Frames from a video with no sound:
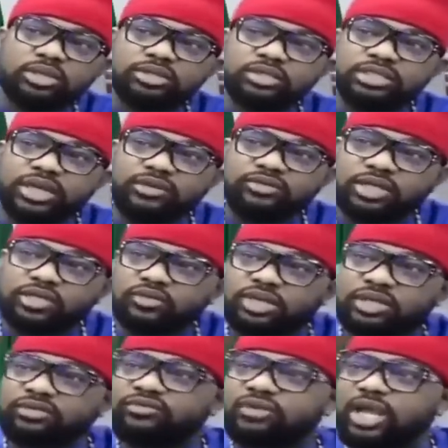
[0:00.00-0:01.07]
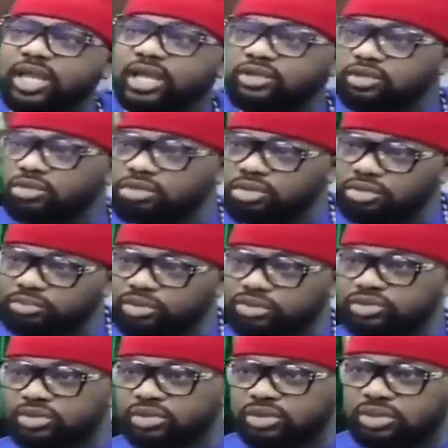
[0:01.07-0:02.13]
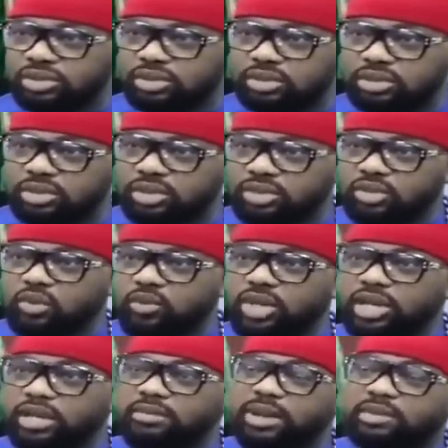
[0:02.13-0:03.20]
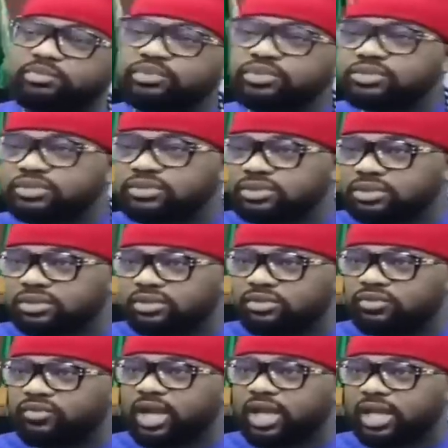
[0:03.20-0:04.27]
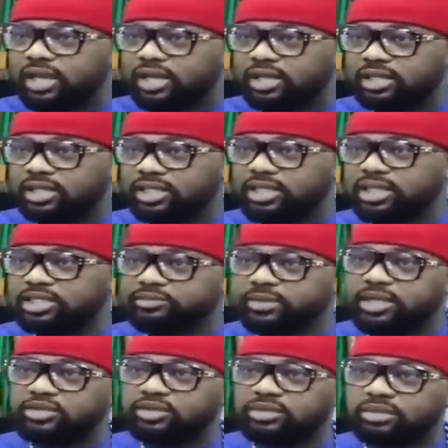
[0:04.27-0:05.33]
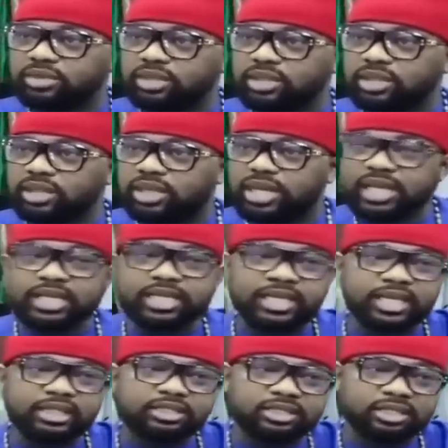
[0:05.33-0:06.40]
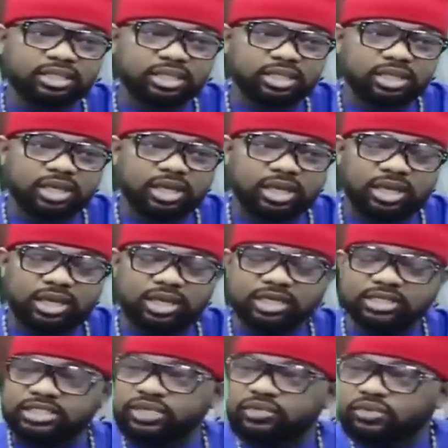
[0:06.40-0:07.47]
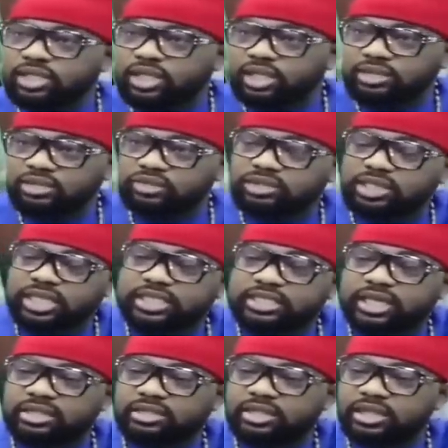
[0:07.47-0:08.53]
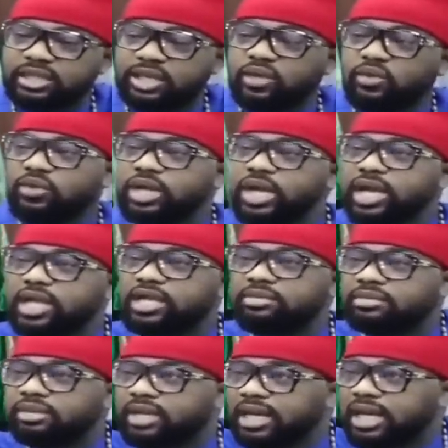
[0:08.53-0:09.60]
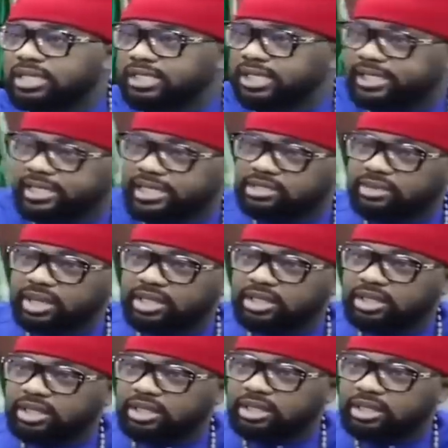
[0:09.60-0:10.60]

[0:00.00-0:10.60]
You saved us from the fire you put. So when a man puts fire in his bedroom and he gets a extinguisher to take it out, we hail him as a great man.